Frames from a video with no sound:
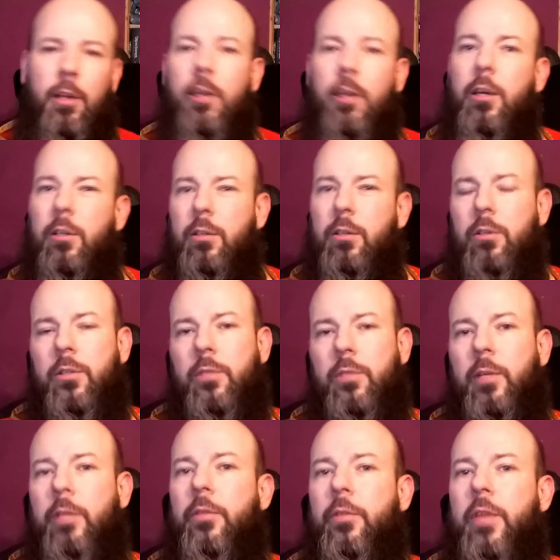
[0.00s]
And of course, other
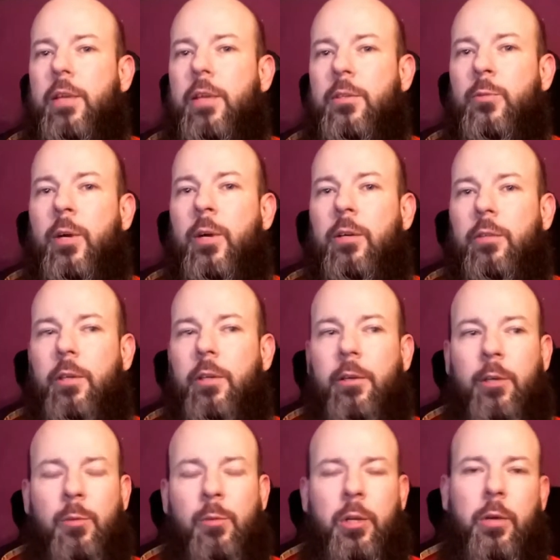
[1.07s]
little things as well. You know, you
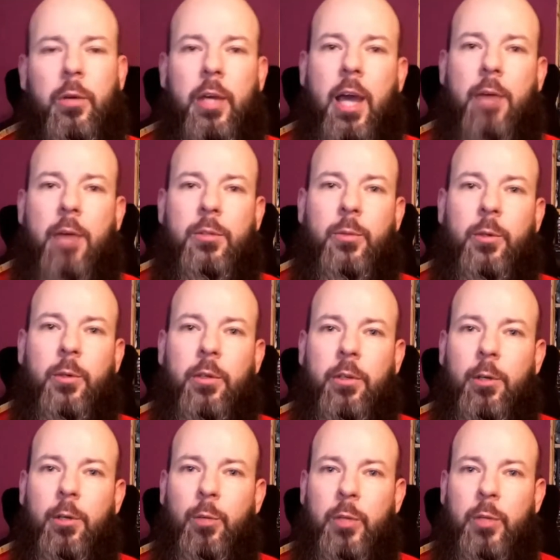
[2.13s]
can be doing housework,
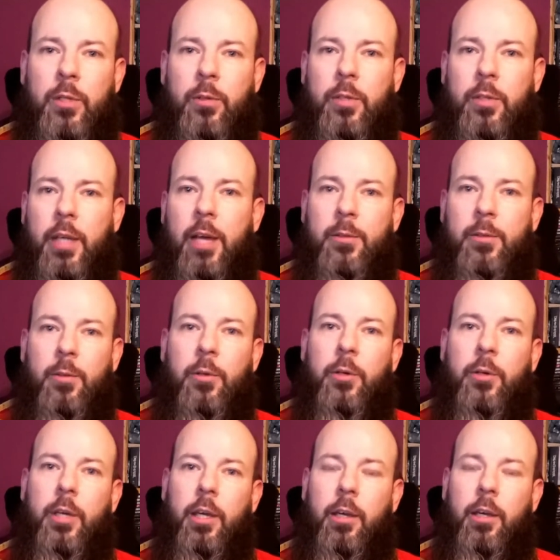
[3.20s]
you can be sorting out some
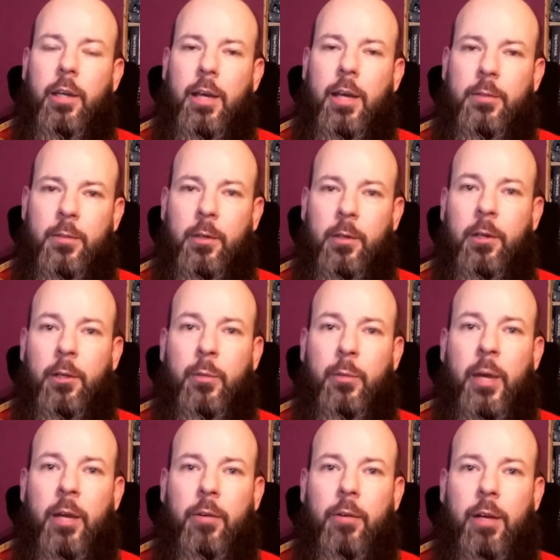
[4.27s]
cooking and have something on in the
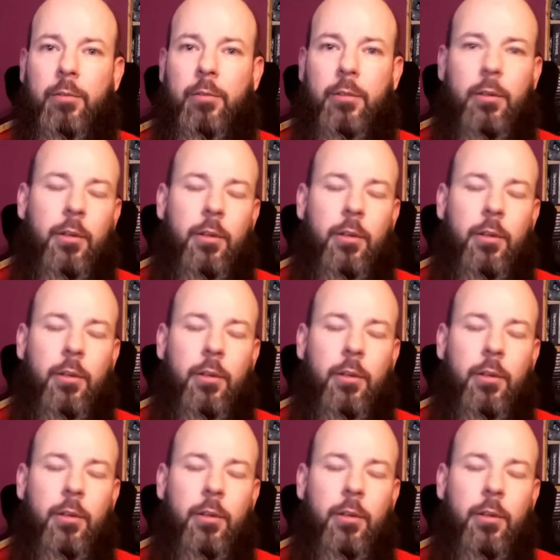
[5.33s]
background.